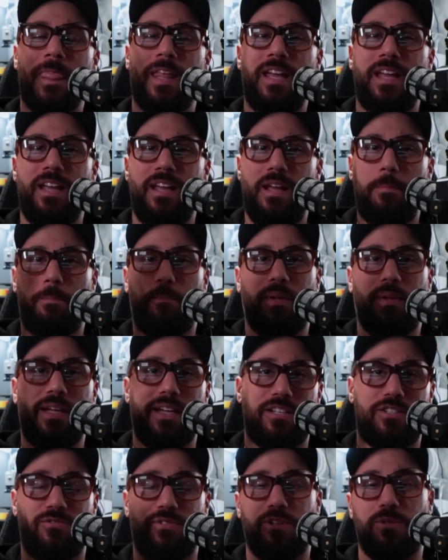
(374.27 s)
It
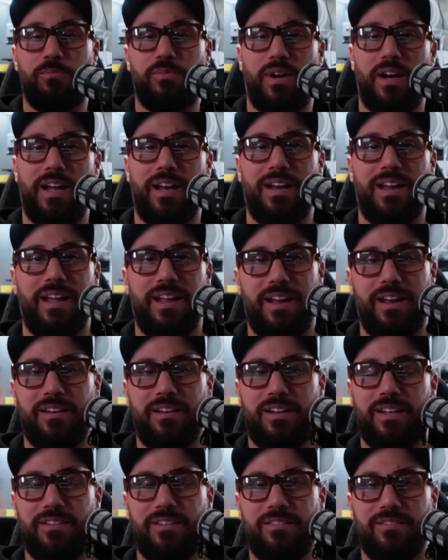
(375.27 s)
blinks real bright
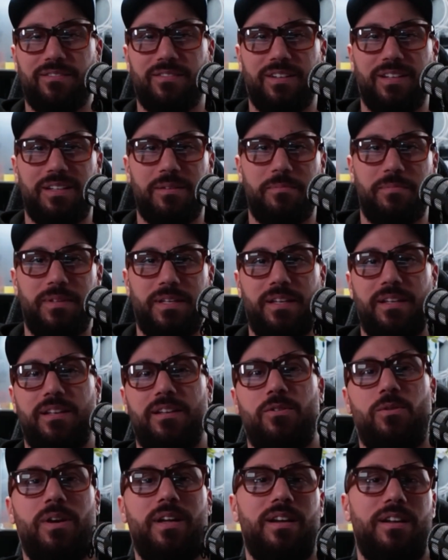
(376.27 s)
and can really be
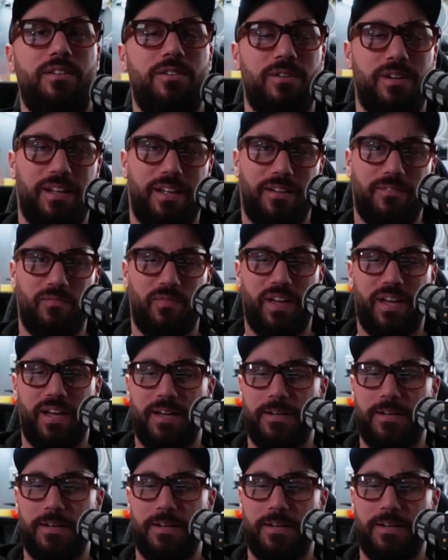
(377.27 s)
quite annoying.